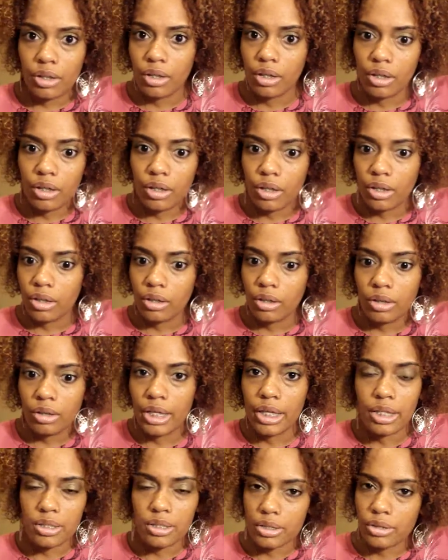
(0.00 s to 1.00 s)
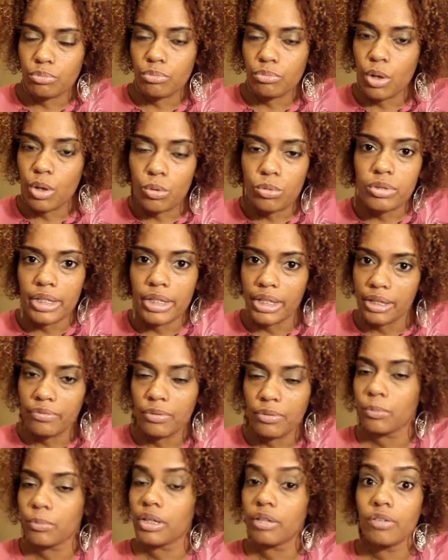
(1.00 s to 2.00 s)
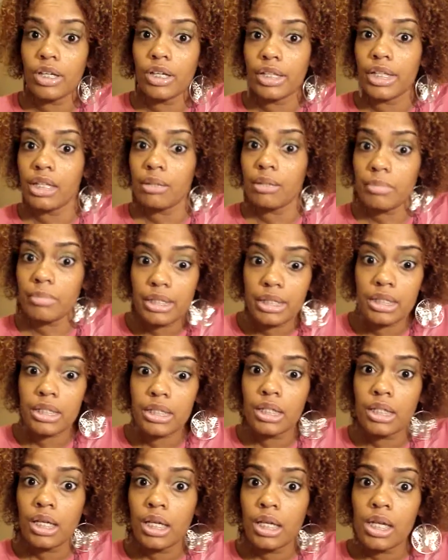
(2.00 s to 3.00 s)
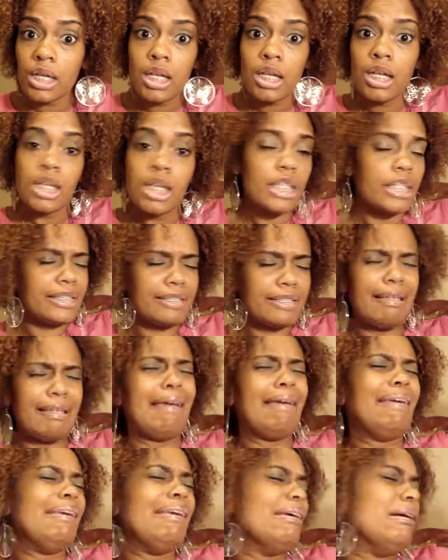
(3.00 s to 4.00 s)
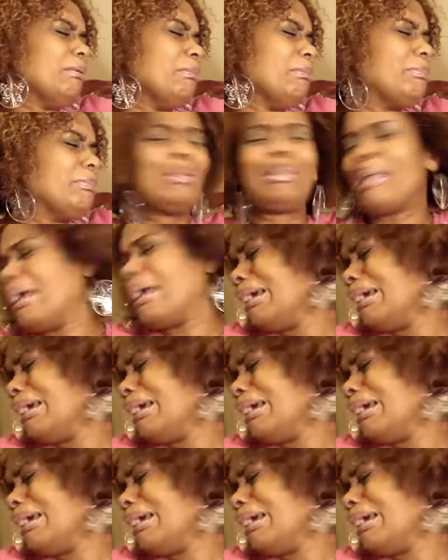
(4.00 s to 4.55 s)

got Esther Rose Evan, whatever her name is. Damn,